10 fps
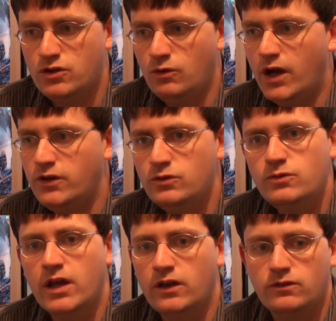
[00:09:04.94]
you know, I do
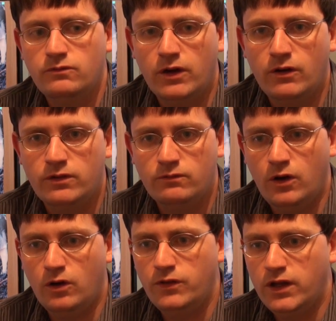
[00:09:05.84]
get very
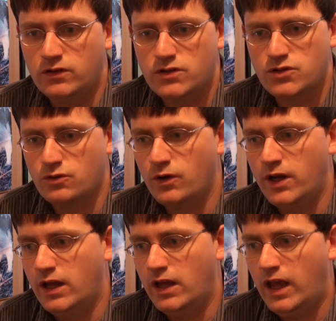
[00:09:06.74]
involved in the
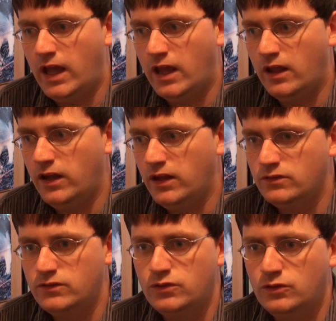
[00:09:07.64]
story and
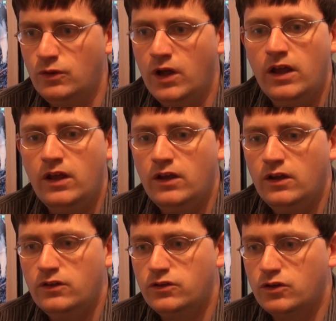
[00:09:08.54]
into
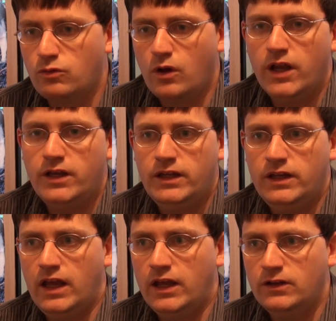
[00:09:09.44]
the
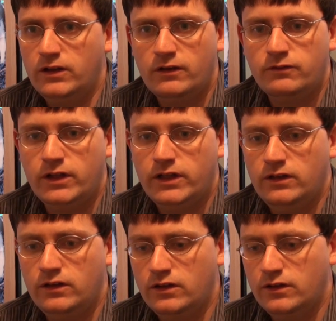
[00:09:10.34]
grinding and the
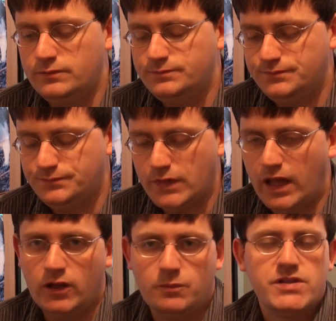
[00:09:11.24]
leveling
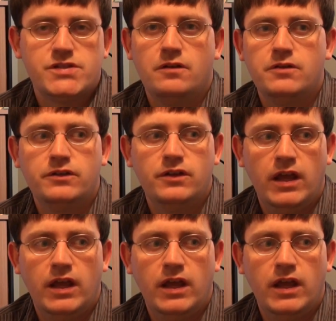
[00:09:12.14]
elements of it.